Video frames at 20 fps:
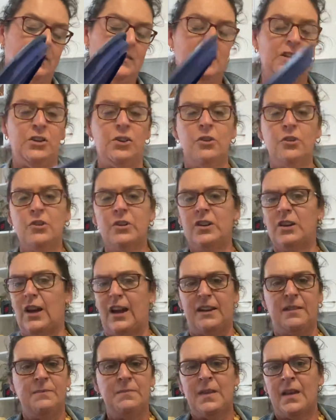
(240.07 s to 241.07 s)
So you could
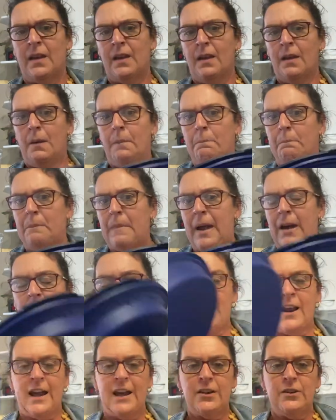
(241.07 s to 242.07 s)
like
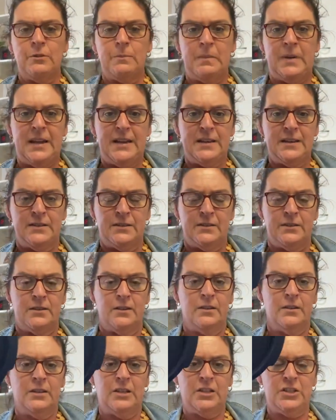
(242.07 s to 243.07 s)
marinate your meat and
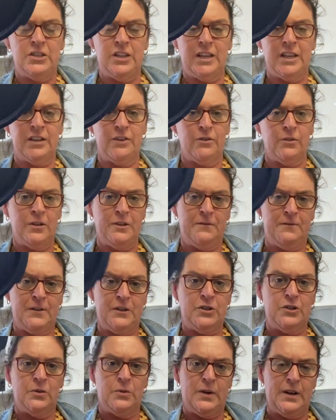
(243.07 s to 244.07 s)
your chicken or your
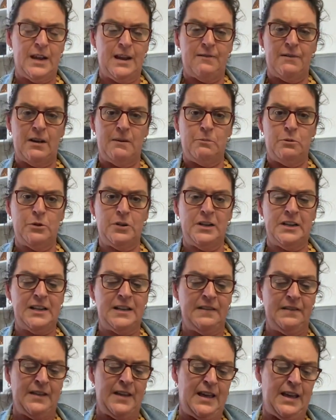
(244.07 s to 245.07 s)
fish or whatever, put it
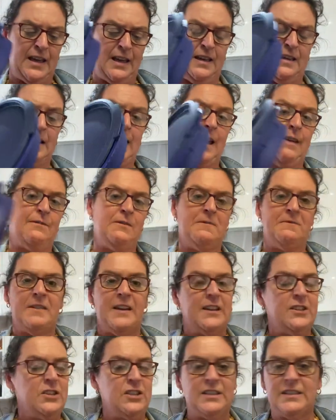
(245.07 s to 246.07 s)
in there and have your
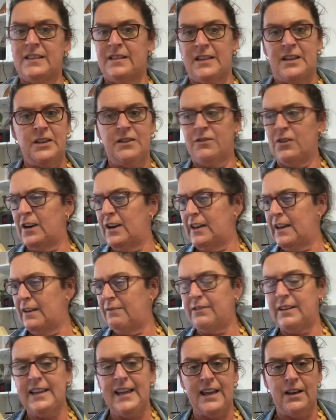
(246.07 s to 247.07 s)
veggies, and then you've got a
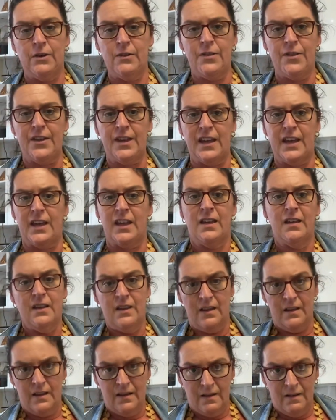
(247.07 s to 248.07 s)
lovely healthy
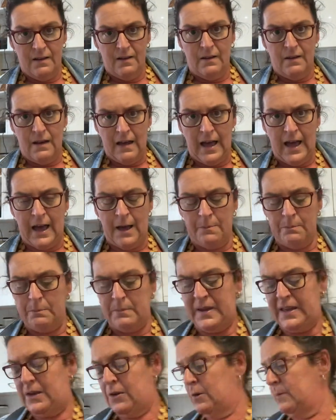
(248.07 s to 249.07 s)

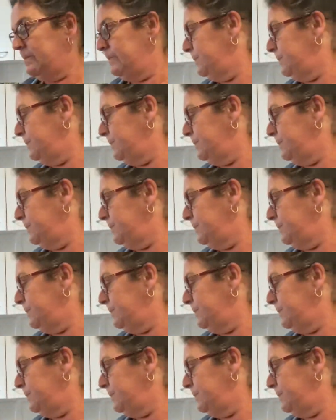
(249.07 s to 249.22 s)
meal.